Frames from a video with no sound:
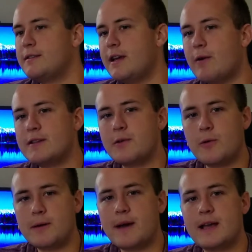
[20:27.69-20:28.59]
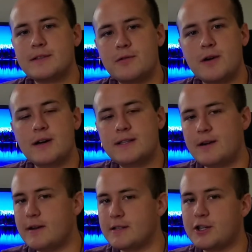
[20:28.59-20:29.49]
Dead Rising 1 Master Run,
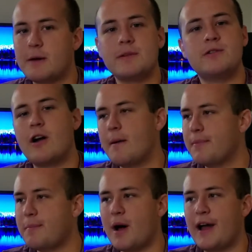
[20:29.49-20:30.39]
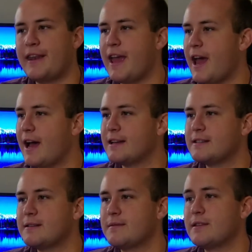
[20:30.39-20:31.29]
Dead Rising Choppity Drop, the
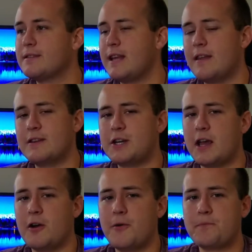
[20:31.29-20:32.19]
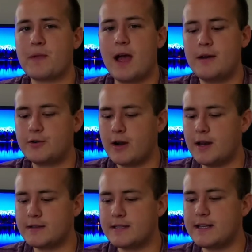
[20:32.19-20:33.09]
podcast, State of the Channel. I
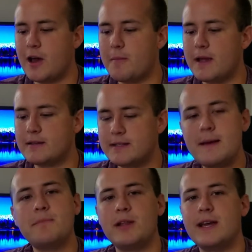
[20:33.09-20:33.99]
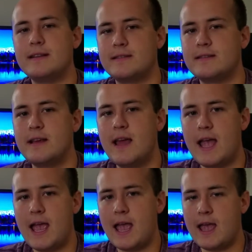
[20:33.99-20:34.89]
tried to sit down and make templates
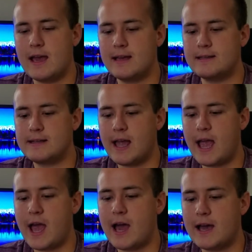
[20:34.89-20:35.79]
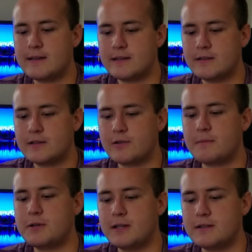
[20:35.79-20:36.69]
and add
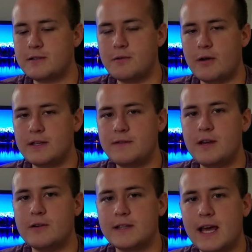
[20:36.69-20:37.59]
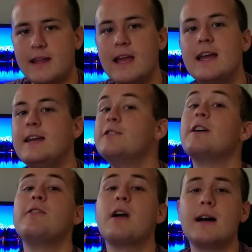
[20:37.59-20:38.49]
descriptions to all these videos that had like, here's
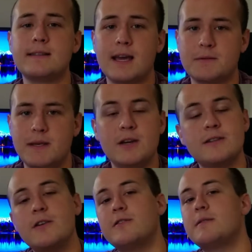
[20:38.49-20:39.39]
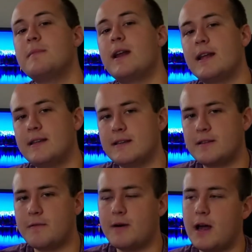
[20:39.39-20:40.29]
how you contact me, here's how you submit
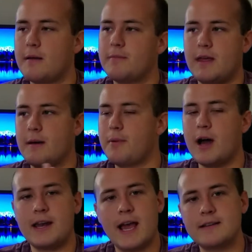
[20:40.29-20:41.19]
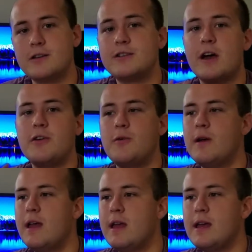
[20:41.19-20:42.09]
ideas to the podcast, here's how
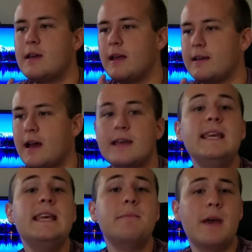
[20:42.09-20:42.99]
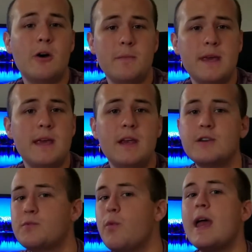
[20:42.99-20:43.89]
you like email me,
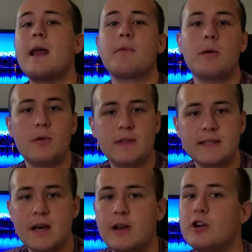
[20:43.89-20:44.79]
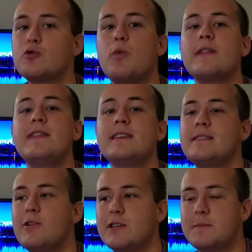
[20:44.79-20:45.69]
here's when I'm gonna put these out, here's what
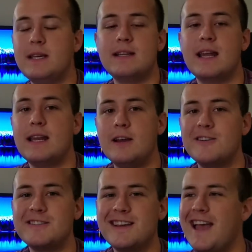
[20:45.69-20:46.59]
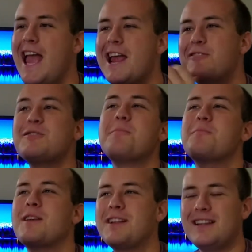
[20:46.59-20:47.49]
this series mean, and here's
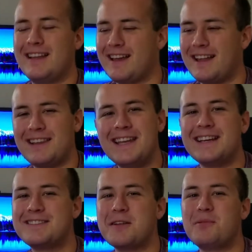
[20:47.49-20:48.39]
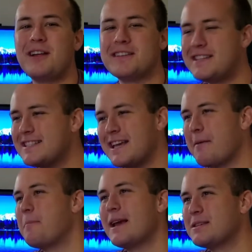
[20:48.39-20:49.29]
like a link to a playlist. That's like
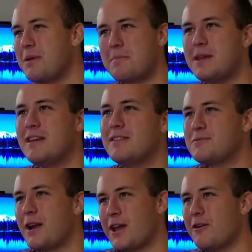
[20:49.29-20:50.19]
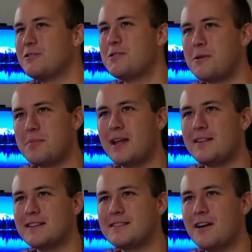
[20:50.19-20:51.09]
a biggest pet peeve is when I go to a
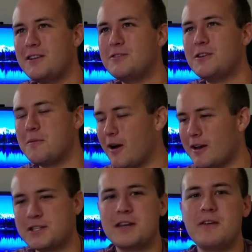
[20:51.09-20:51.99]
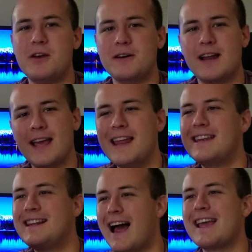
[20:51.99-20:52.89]
playlist on YouTube or I just in a video and
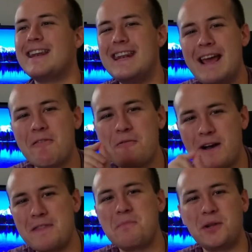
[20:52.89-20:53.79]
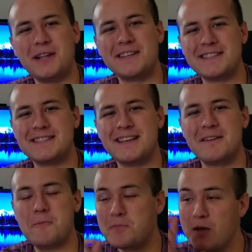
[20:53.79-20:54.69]
I can never find the playlist it's
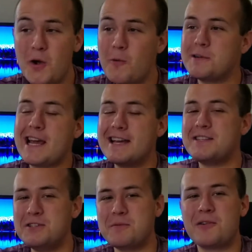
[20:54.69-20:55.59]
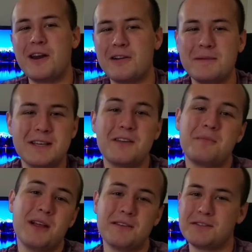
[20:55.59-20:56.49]
in. Which as a YouTube creator, let me tell you,
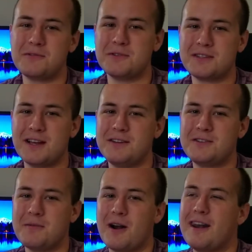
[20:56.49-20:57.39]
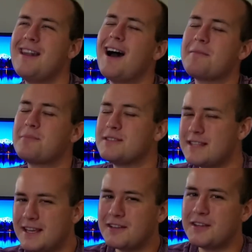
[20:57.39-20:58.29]
the playlist tools on YouTube are not
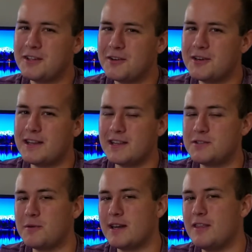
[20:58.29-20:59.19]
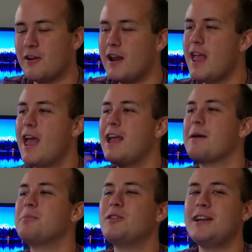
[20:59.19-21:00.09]
particularly good unless you want to either
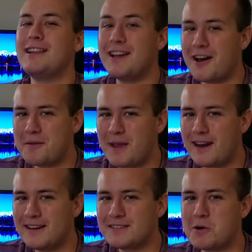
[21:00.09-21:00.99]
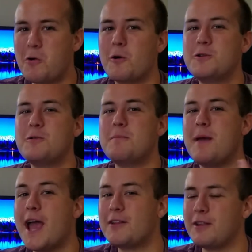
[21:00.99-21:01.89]
completely automate it or do it
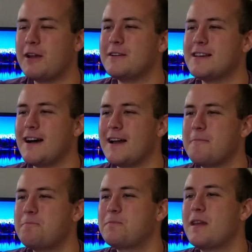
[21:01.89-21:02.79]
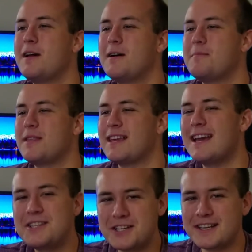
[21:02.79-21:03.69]
manually every time. But the
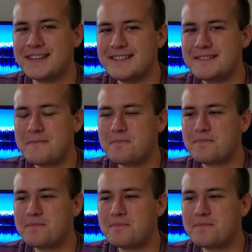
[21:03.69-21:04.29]
catch is,